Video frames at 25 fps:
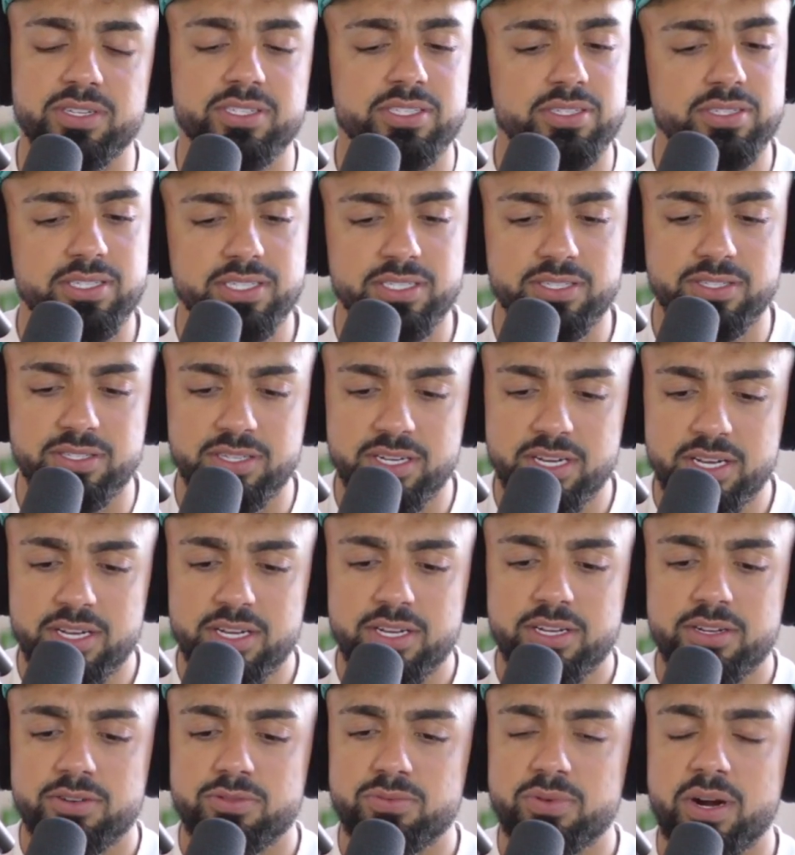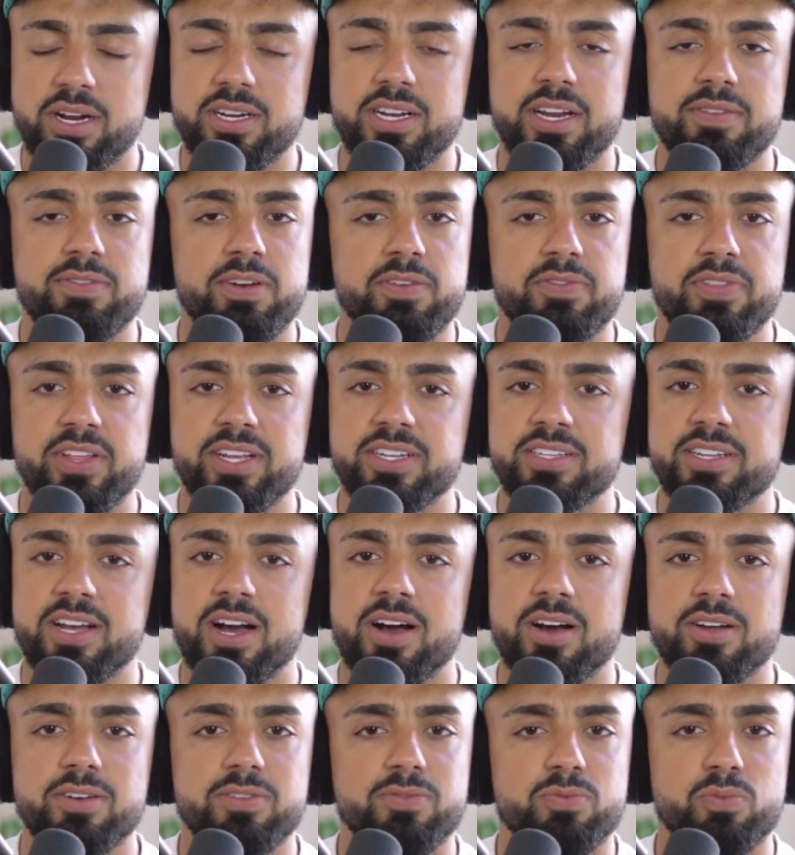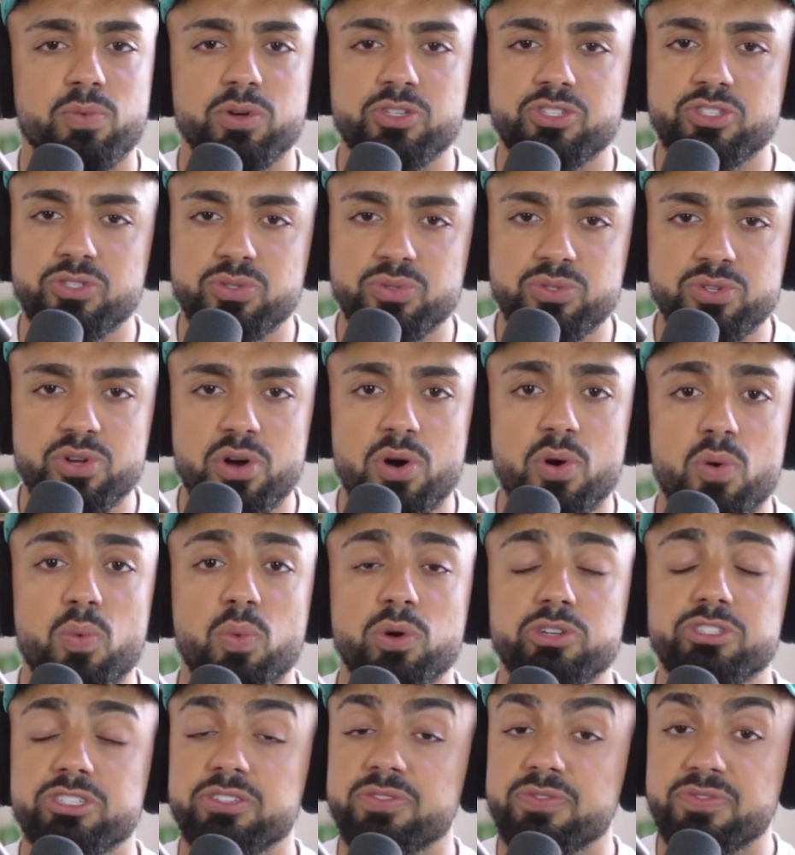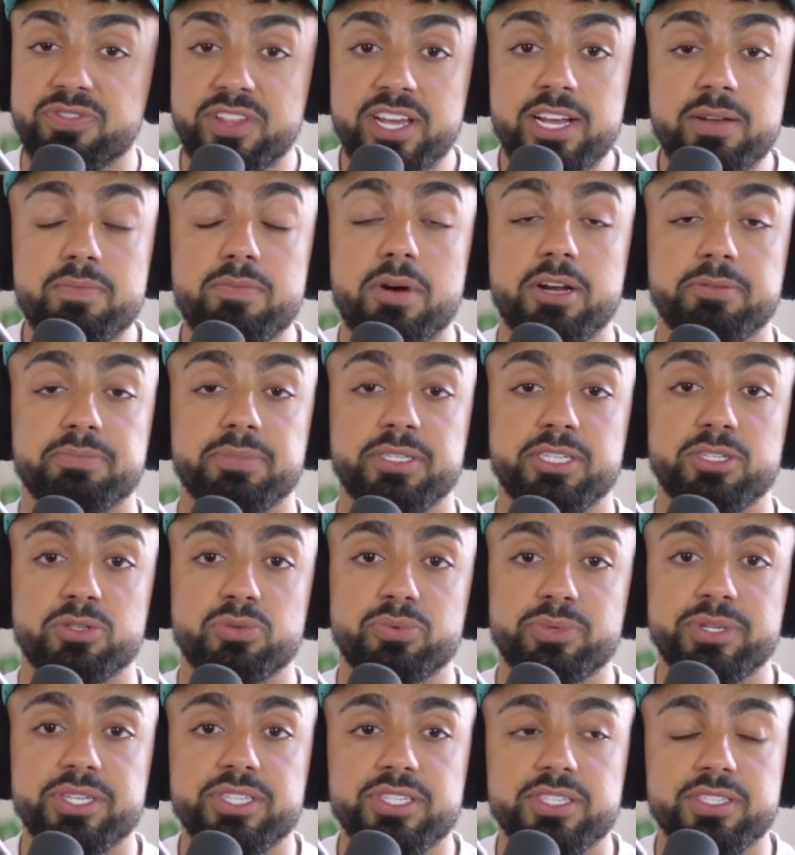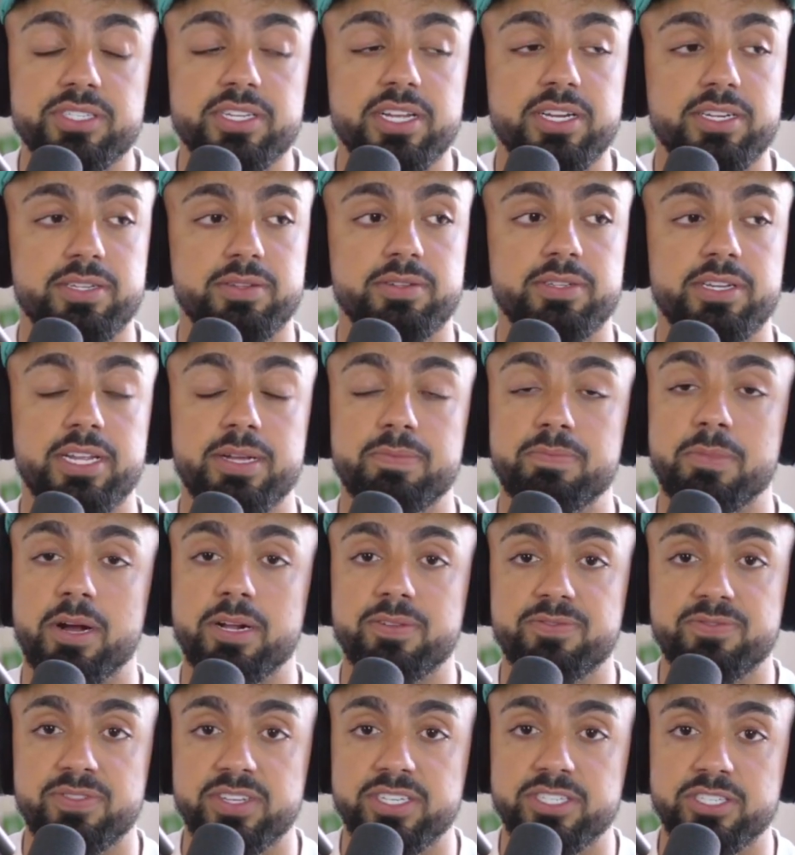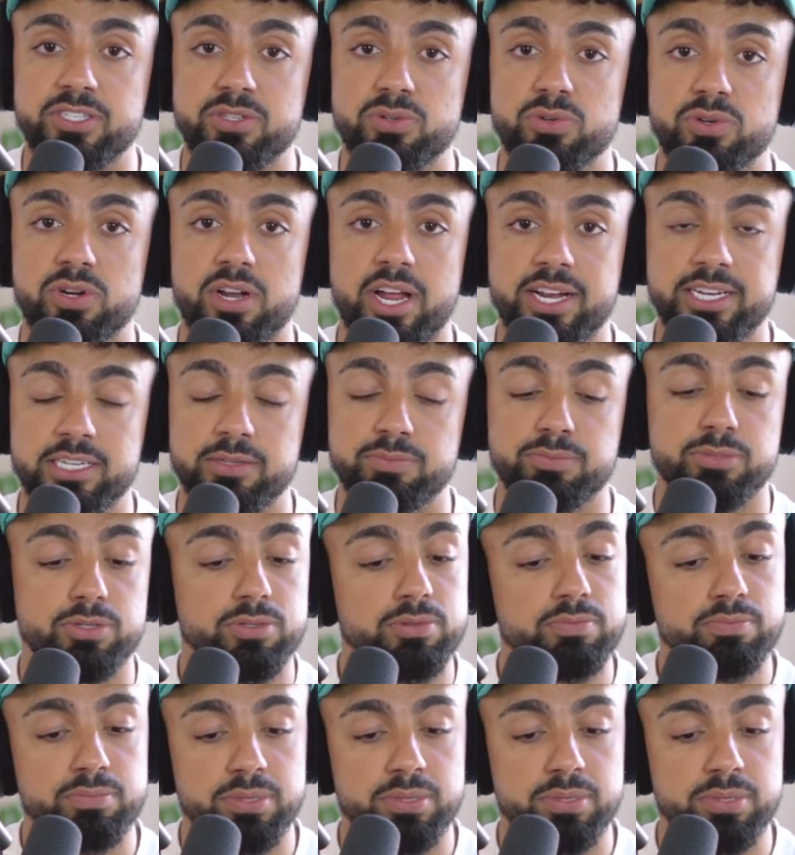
You can write everything down of what you know, what you think might be a reason that they might think you're likable,